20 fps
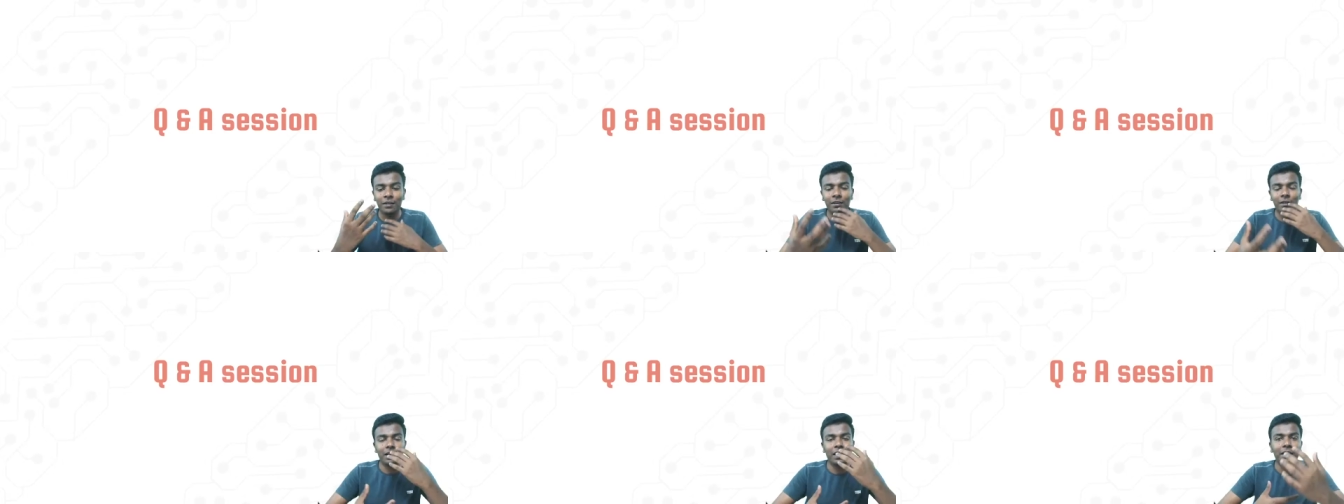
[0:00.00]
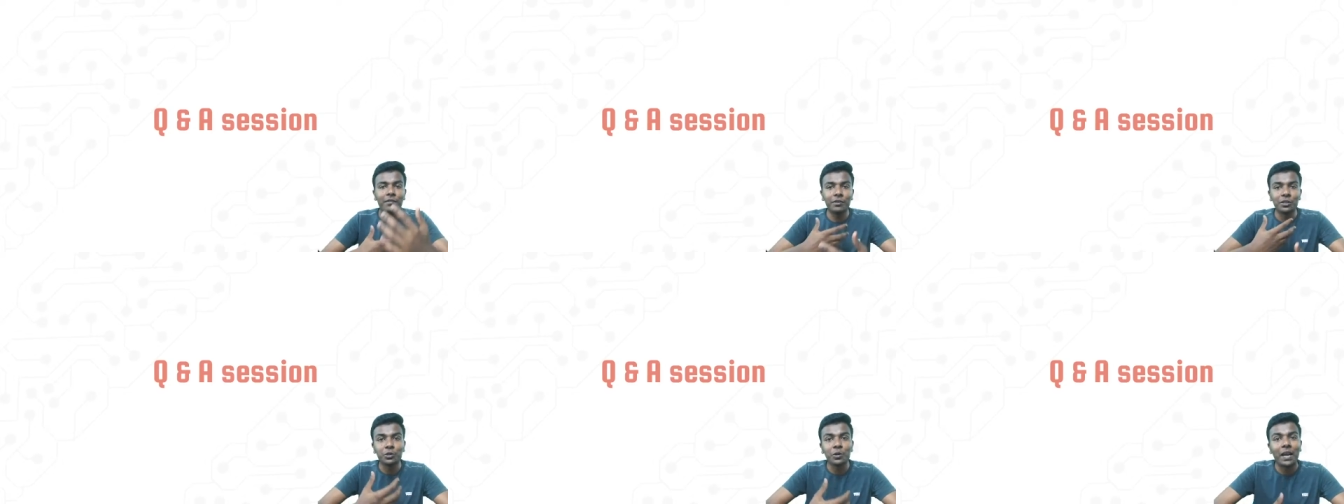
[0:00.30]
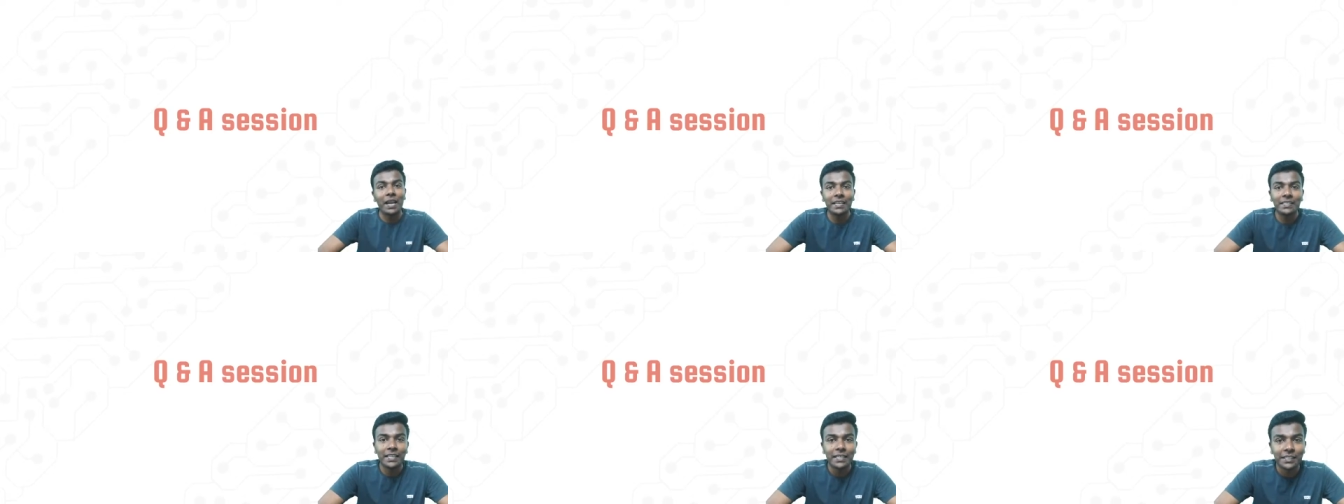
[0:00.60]
like
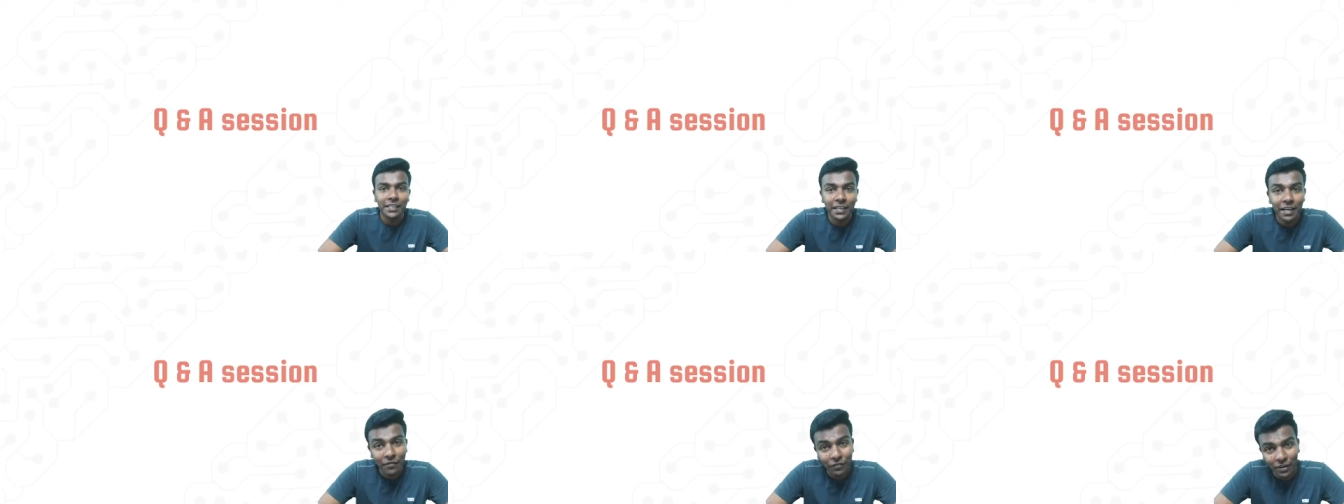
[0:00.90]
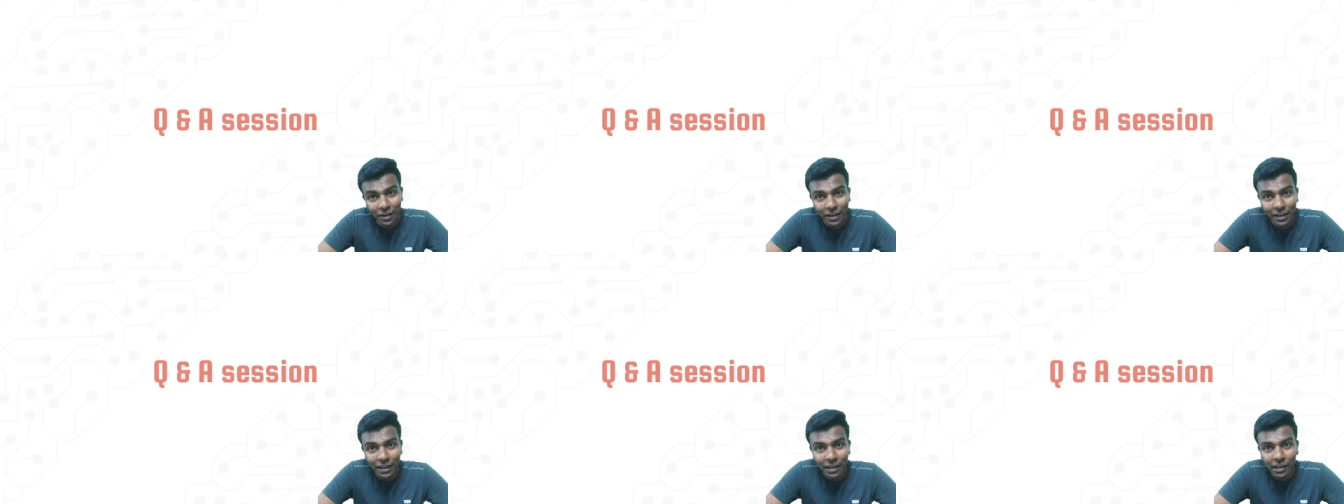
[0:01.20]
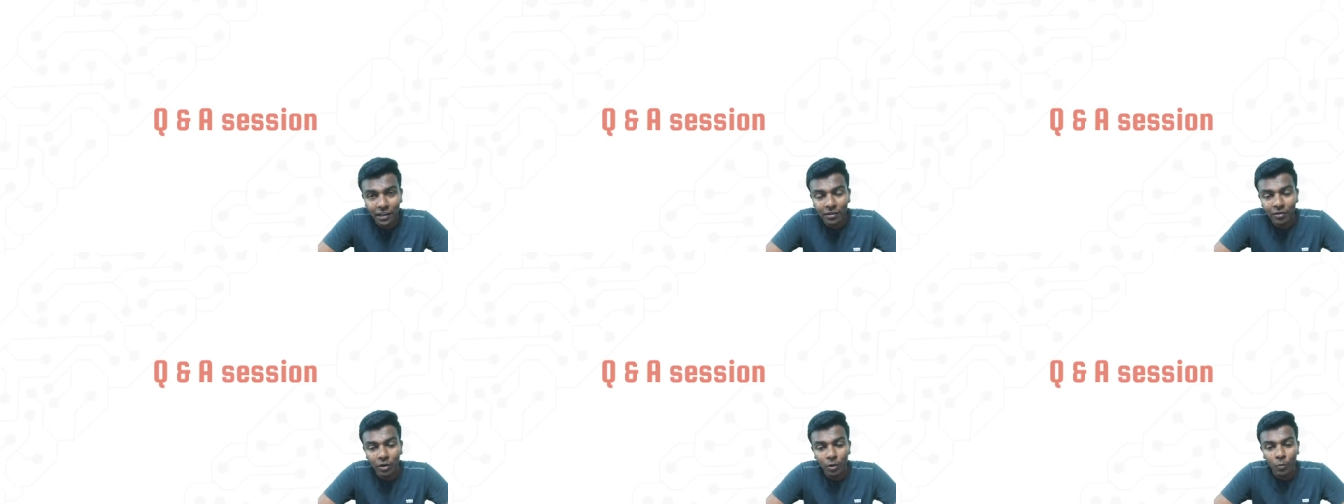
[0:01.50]
visualization, definitely
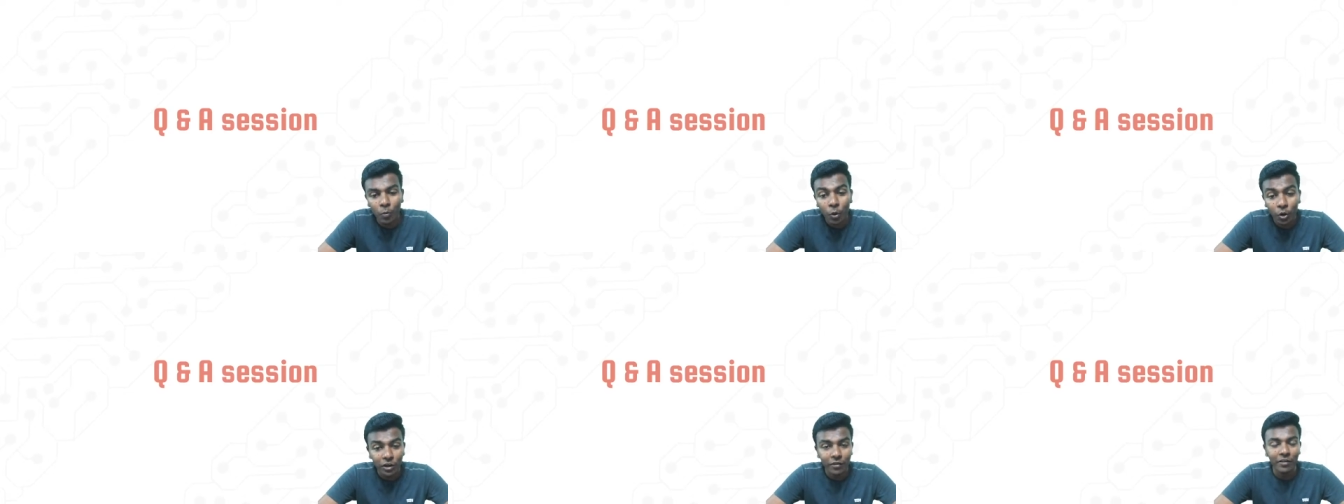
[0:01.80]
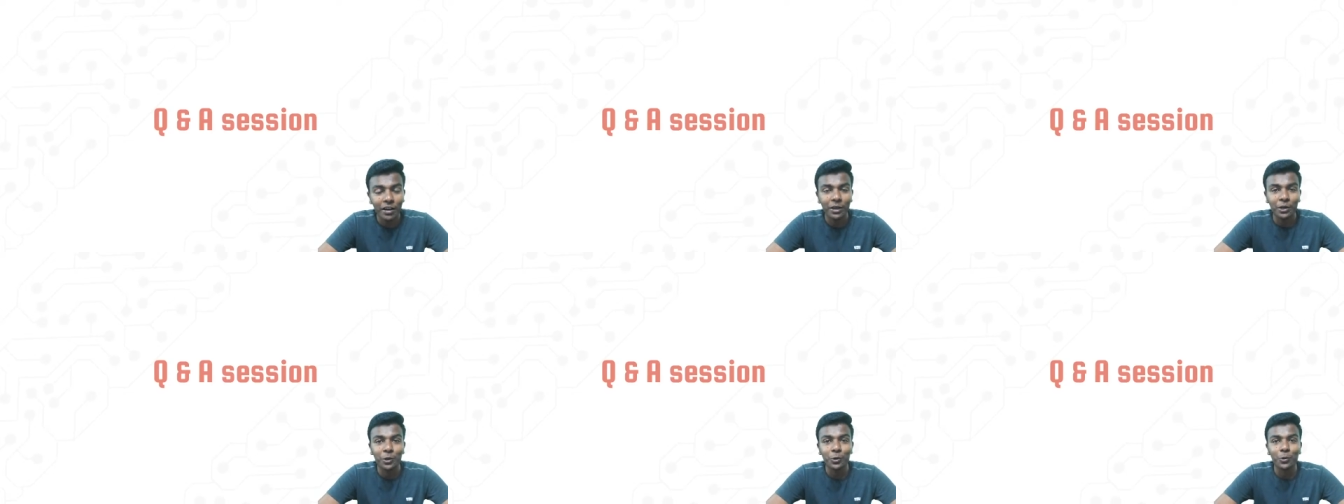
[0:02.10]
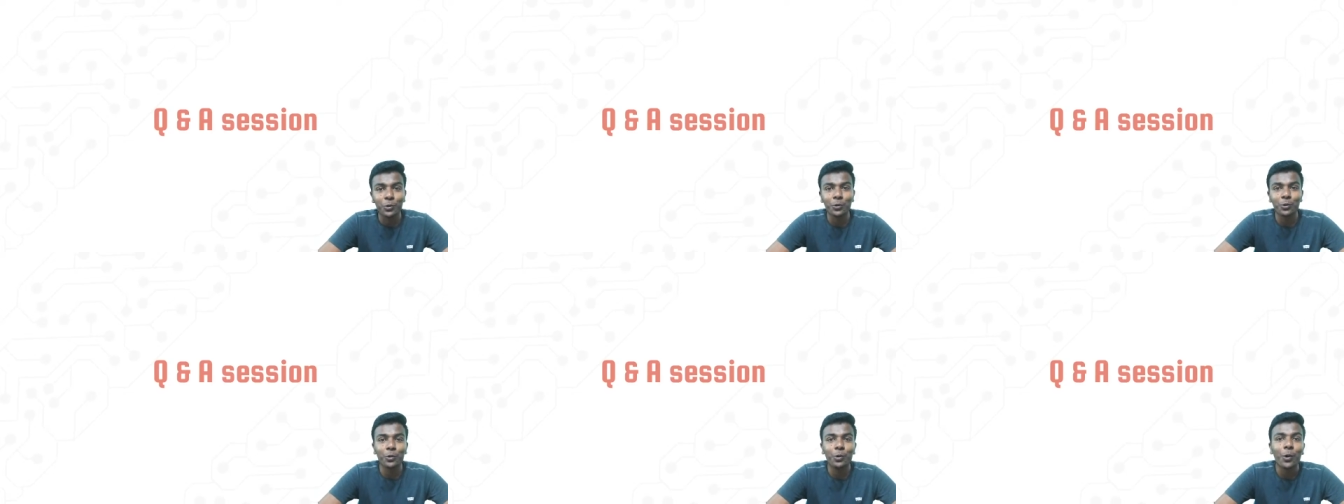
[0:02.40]
it will motivate you
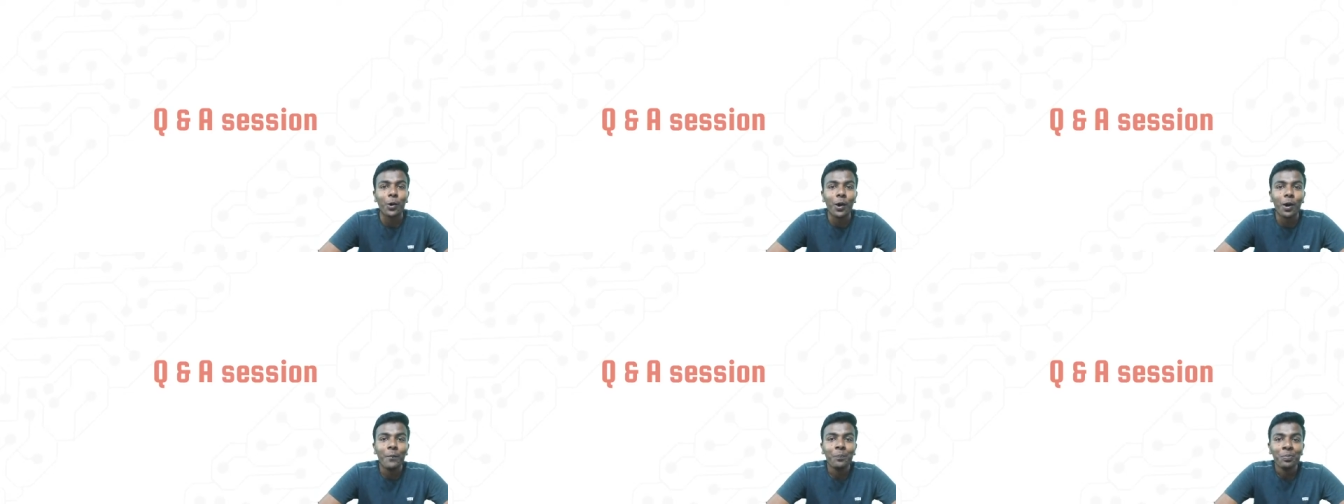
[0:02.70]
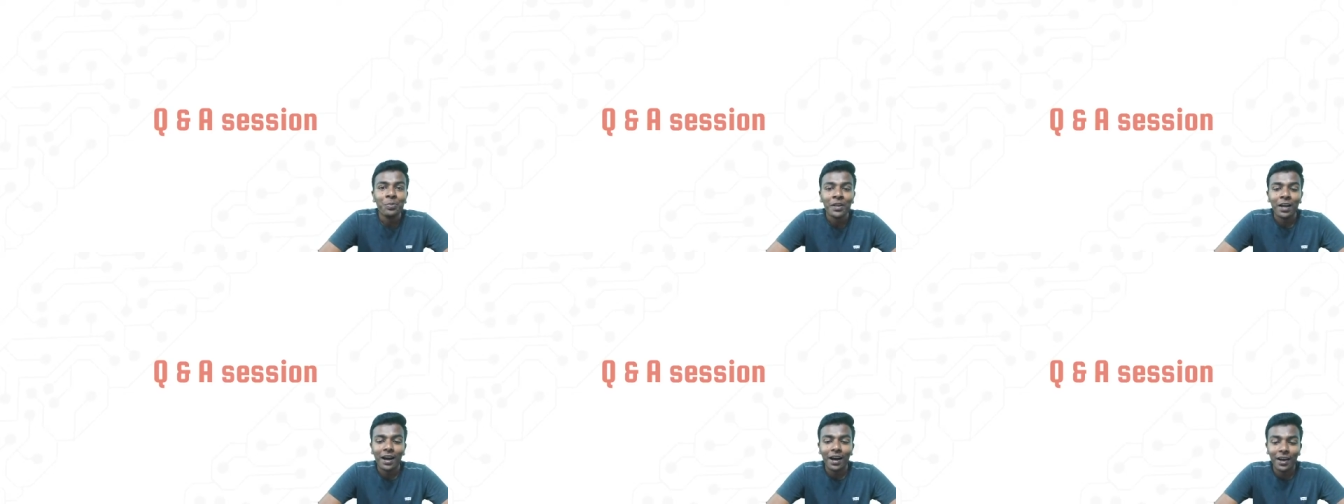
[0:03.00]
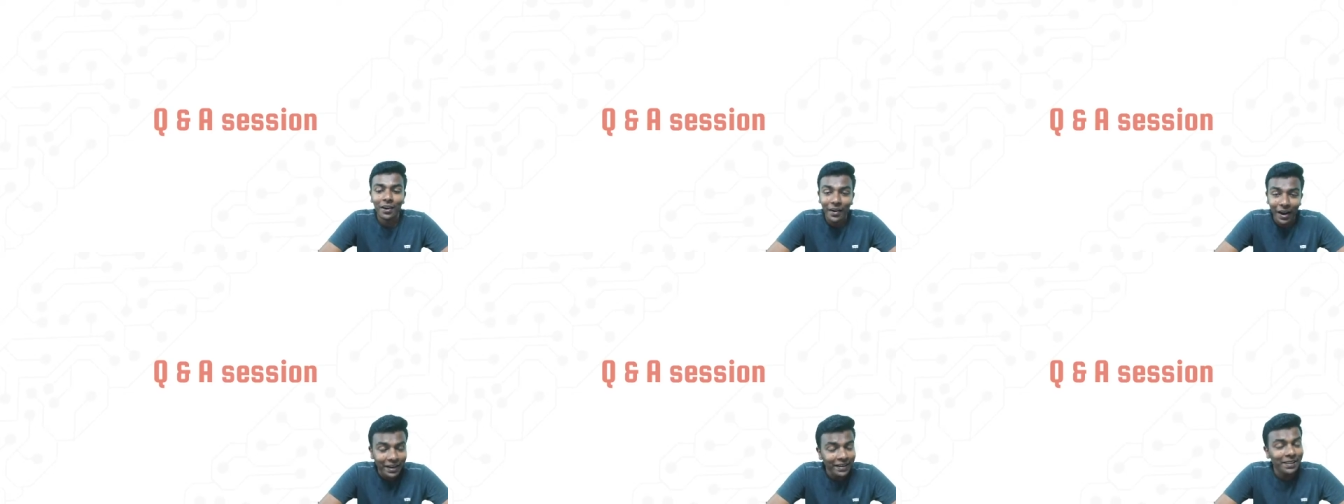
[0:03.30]
to
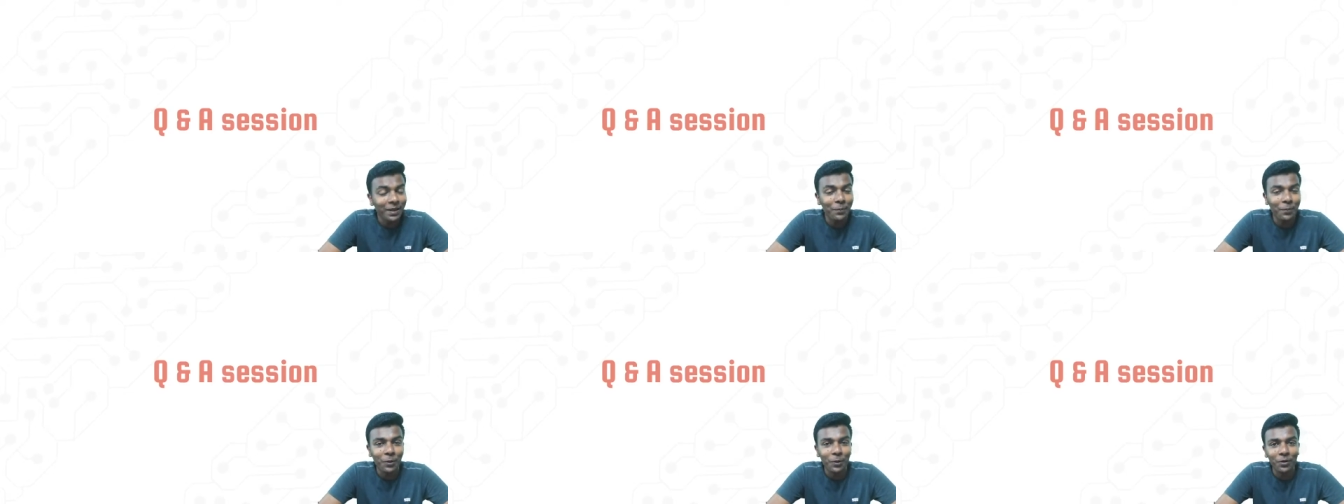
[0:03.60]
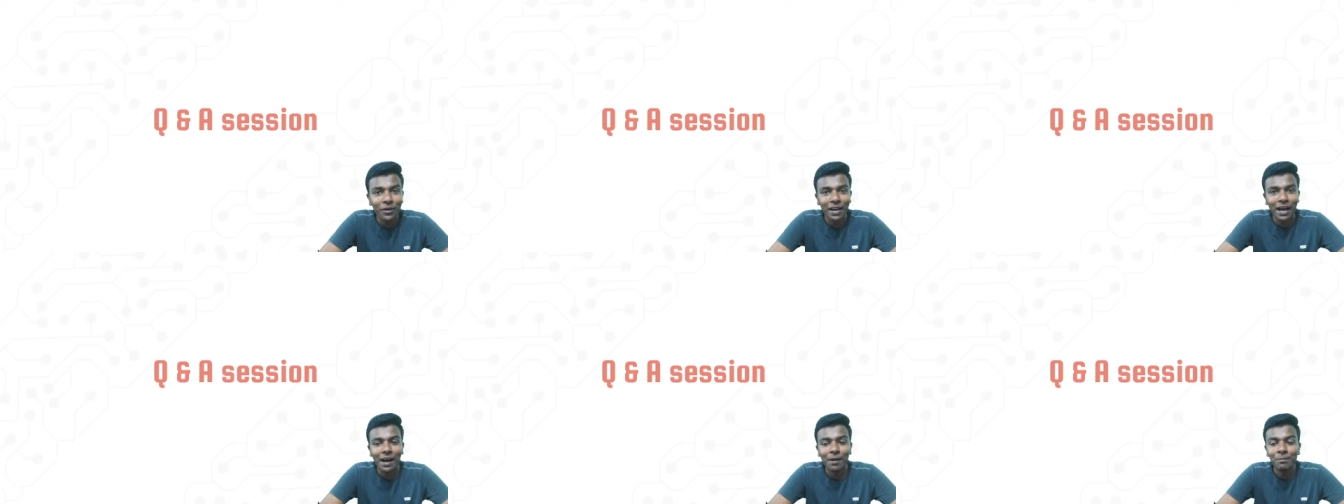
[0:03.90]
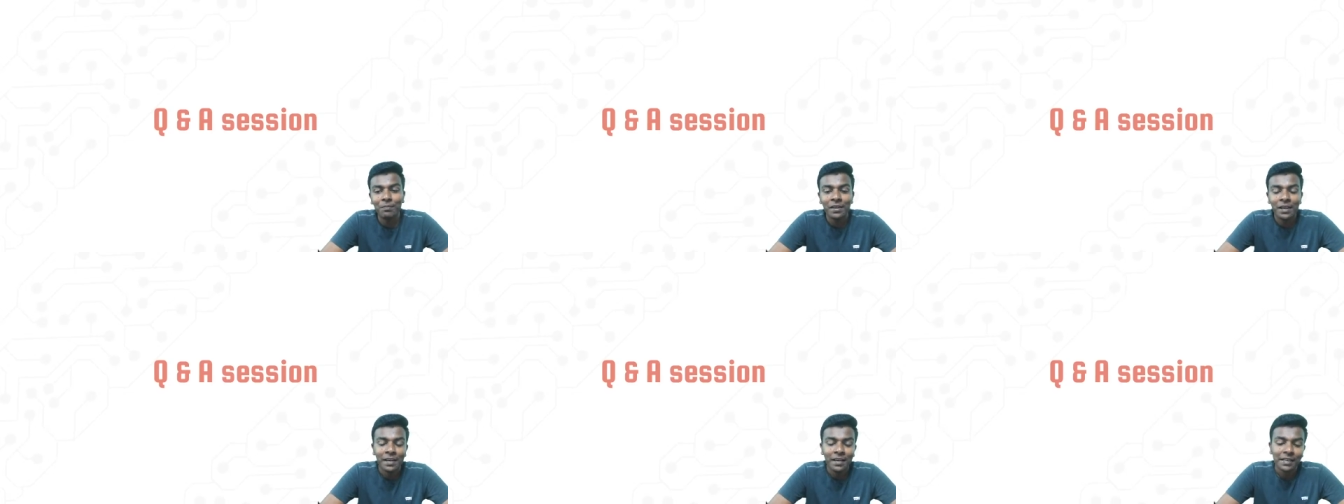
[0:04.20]
write the program.